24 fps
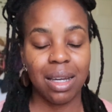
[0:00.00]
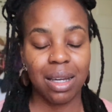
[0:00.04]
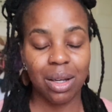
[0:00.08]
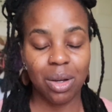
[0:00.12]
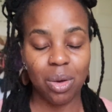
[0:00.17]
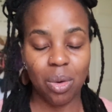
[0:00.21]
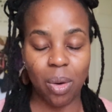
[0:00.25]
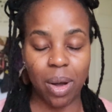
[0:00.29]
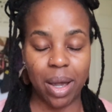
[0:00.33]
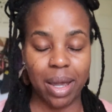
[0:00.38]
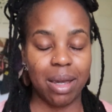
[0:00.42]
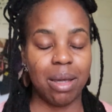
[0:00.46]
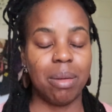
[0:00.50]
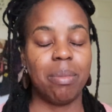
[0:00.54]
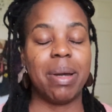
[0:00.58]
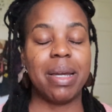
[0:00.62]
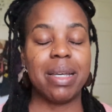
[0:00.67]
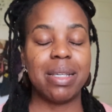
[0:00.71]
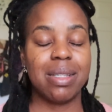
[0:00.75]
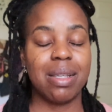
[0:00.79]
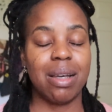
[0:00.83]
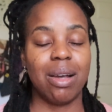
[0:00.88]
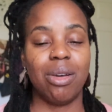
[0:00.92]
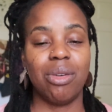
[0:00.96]
quiet
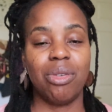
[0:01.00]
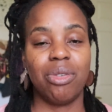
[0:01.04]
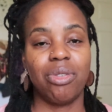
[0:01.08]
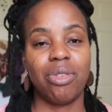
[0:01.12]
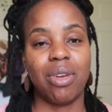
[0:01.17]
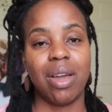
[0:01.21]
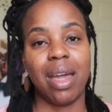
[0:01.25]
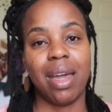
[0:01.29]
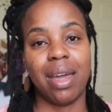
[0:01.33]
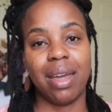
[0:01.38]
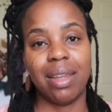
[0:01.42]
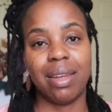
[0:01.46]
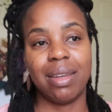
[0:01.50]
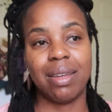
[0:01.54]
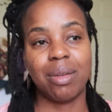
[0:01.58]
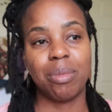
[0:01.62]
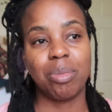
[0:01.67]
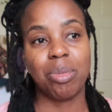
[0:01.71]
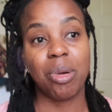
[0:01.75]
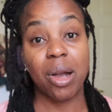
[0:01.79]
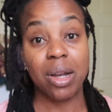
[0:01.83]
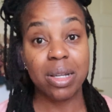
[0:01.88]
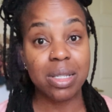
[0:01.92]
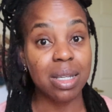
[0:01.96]
myself and
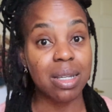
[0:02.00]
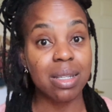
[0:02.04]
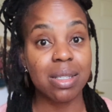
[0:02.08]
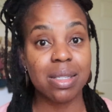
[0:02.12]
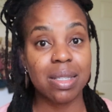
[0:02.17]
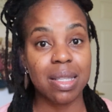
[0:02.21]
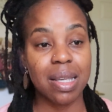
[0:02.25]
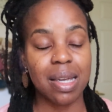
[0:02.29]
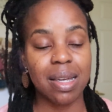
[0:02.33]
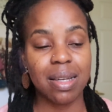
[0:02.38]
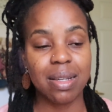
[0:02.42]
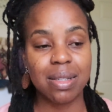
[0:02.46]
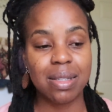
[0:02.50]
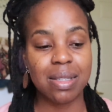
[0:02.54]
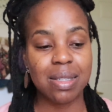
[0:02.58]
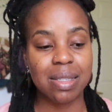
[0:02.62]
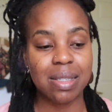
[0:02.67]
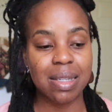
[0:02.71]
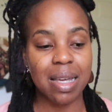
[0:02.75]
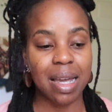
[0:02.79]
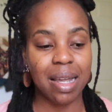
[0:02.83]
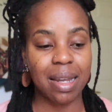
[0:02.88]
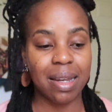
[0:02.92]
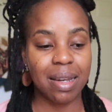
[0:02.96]
process
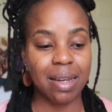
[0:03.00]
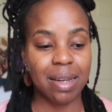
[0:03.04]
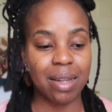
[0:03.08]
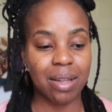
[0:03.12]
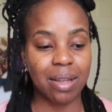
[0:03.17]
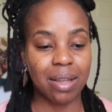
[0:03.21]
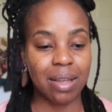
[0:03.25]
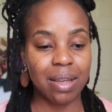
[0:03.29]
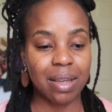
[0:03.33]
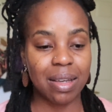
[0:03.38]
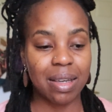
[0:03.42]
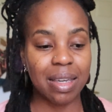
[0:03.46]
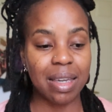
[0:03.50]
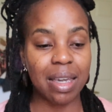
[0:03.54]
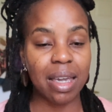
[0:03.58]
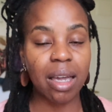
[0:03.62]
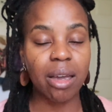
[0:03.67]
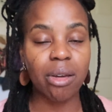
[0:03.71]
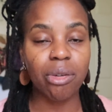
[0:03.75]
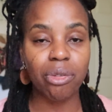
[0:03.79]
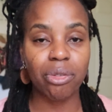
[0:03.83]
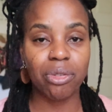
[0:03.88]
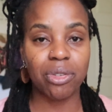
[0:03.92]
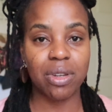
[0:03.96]
things. And the
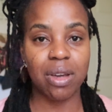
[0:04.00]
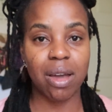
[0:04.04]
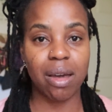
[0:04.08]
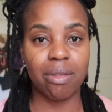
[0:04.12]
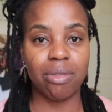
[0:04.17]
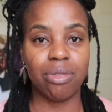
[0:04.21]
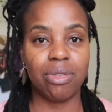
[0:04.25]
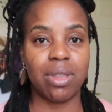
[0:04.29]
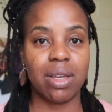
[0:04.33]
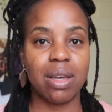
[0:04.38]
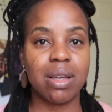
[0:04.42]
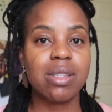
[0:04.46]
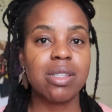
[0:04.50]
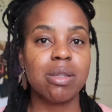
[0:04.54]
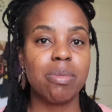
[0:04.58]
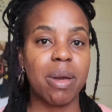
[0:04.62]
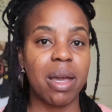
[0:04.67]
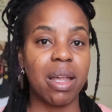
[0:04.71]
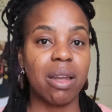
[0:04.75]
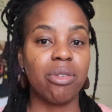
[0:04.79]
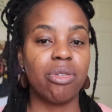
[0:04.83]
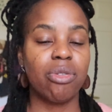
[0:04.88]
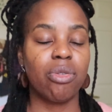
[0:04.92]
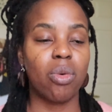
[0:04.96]
gift of this
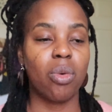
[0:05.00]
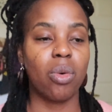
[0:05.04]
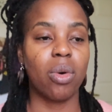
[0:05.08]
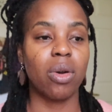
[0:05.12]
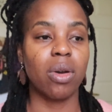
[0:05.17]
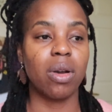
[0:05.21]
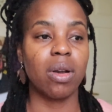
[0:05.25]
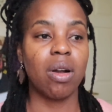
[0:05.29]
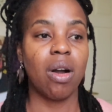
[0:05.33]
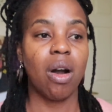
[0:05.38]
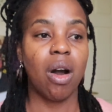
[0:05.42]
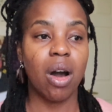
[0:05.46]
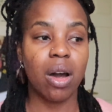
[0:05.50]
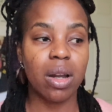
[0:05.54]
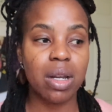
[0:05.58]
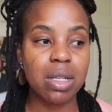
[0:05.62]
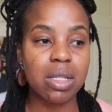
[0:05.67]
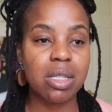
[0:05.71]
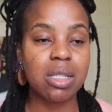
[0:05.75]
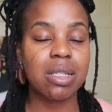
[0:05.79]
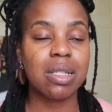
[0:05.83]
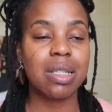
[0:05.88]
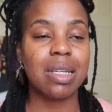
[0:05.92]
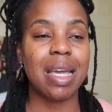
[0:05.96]
metaphor
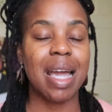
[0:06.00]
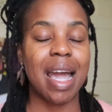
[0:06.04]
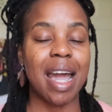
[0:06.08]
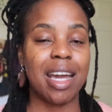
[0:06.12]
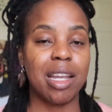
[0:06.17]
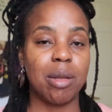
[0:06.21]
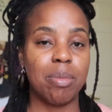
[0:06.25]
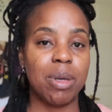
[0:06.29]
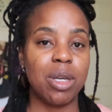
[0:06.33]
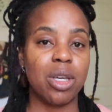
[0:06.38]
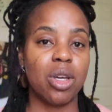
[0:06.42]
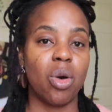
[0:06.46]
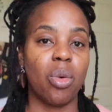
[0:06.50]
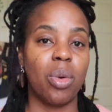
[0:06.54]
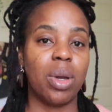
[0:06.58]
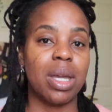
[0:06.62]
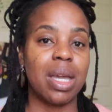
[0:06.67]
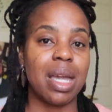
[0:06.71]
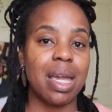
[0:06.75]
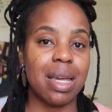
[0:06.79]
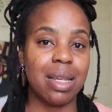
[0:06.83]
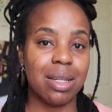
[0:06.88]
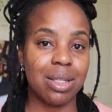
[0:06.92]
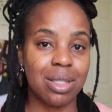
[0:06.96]
honestly had me going
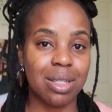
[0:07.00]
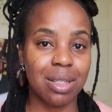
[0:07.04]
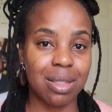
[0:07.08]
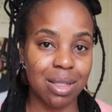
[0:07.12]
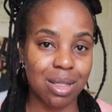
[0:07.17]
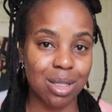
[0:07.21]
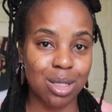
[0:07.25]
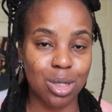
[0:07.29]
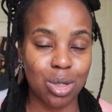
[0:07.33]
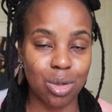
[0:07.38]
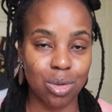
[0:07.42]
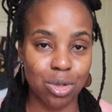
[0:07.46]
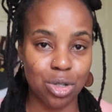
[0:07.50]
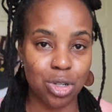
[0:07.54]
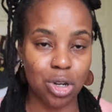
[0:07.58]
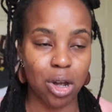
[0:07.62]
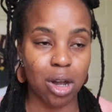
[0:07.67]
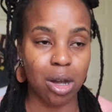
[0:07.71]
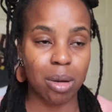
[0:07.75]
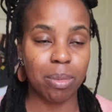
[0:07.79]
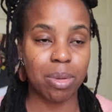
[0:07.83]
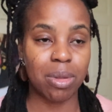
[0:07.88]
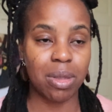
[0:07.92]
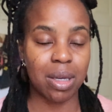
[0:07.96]
into this new
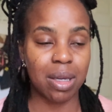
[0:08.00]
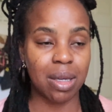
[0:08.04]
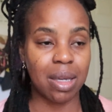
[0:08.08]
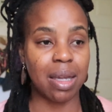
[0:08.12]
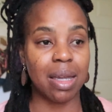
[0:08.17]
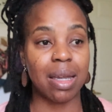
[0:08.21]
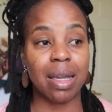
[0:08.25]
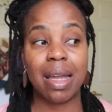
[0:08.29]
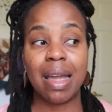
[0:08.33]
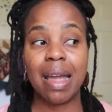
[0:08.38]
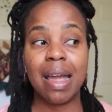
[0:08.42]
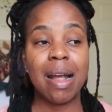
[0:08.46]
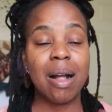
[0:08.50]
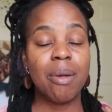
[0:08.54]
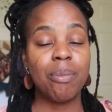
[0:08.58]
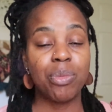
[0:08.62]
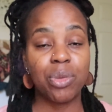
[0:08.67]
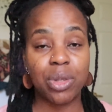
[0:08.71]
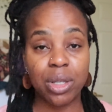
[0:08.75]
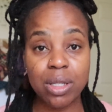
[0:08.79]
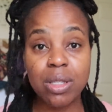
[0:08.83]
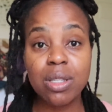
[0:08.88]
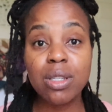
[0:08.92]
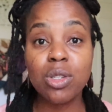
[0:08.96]
job thinking,
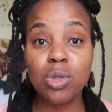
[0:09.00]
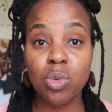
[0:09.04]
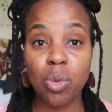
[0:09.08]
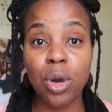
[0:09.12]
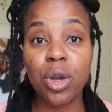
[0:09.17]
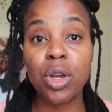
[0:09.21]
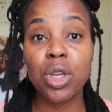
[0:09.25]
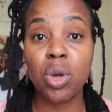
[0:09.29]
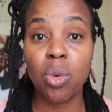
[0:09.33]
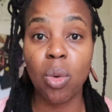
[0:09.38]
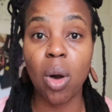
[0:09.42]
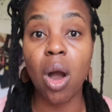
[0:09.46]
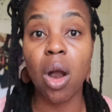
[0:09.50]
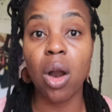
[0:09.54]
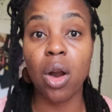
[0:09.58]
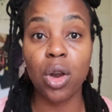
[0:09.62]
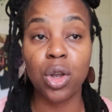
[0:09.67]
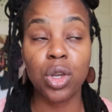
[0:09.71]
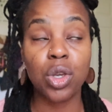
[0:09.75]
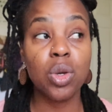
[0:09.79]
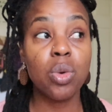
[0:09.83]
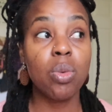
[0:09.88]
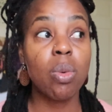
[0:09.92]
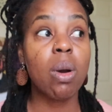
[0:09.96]
this is where you
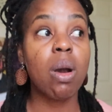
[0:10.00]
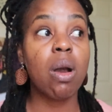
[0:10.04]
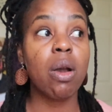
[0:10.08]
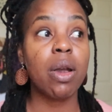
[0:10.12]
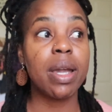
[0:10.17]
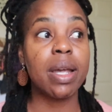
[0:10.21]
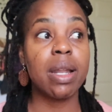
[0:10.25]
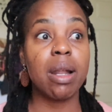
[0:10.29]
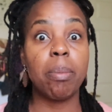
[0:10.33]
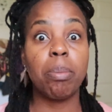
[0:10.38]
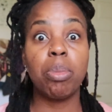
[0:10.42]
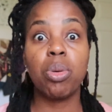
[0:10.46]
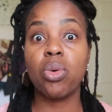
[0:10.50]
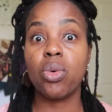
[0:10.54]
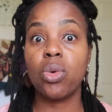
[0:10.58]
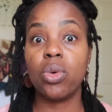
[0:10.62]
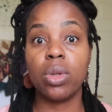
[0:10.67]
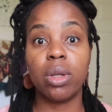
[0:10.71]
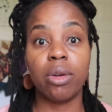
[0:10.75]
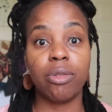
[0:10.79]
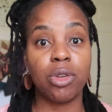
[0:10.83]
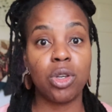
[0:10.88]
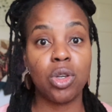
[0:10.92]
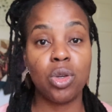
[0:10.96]
are. You are in a
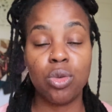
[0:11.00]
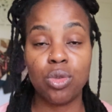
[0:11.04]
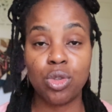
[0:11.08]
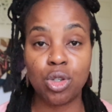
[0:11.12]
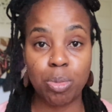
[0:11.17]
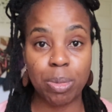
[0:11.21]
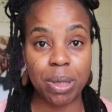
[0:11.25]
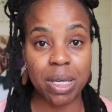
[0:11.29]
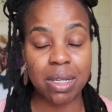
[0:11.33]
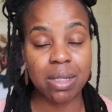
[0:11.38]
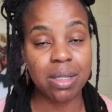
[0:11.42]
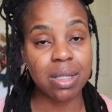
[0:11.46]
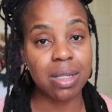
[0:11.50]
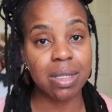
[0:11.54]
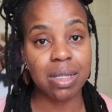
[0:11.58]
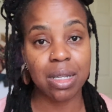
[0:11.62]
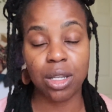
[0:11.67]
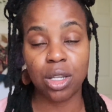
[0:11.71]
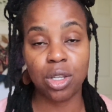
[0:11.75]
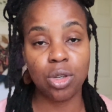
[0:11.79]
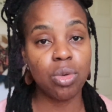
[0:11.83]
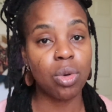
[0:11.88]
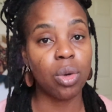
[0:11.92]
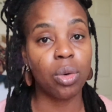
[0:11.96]
pool of huge pieces
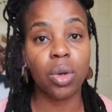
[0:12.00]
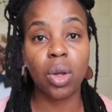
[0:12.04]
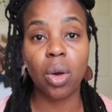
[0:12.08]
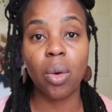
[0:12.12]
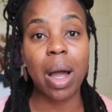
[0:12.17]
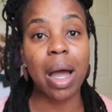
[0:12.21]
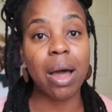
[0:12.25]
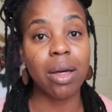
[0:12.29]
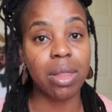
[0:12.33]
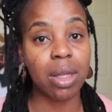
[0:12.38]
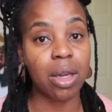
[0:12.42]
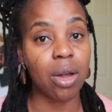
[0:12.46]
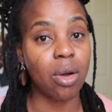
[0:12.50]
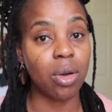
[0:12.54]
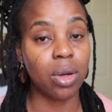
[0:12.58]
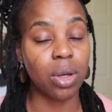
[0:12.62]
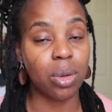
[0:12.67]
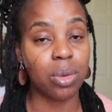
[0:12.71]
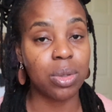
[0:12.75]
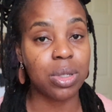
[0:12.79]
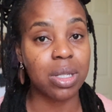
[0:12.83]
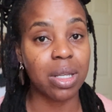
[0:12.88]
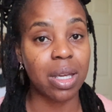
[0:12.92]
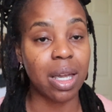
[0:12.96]
and you don't know how they all
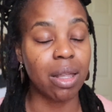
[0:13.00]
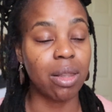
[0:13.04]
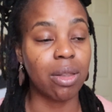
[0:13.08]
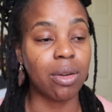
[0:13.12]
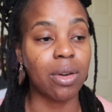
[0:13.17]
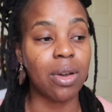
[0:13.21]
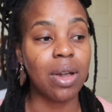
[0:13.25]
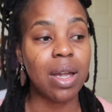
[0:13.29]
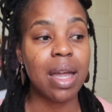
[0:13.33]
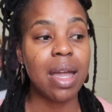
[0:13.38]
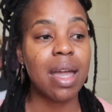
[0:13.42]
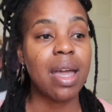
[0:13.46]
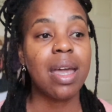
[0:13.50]
go together.